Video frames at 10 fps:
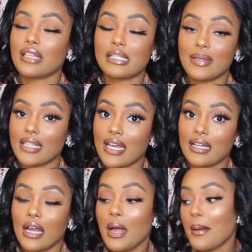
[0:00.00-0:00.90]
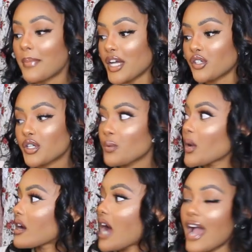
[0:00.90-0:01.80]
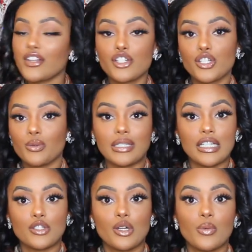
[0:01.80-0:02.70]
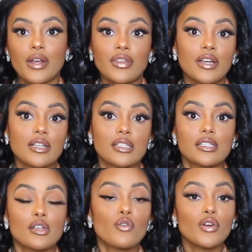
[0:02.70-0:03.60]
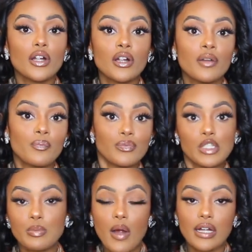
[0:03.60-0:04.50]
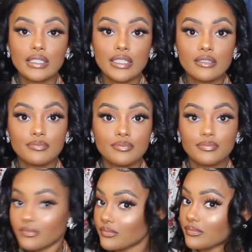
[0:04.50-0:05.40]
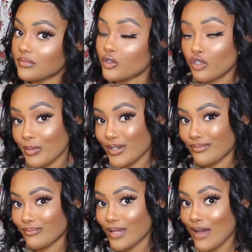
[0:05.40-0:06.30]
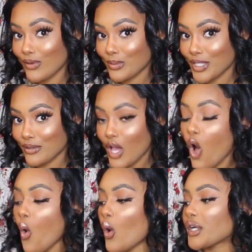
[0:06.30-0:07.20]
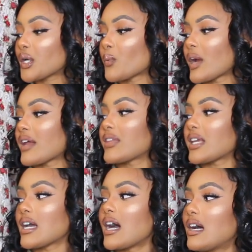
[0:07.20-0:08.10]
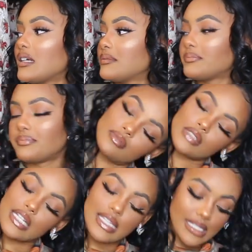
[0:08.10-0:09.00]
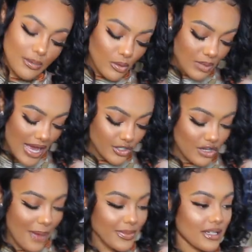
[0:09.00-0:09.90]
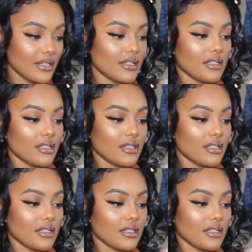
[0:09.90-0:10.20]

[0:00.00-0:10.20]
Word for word: that's my thing. But you can wear either shoe with these. You can wear the silver sparkly stripper platform shoes or you can wear the uh, the simple black strappy.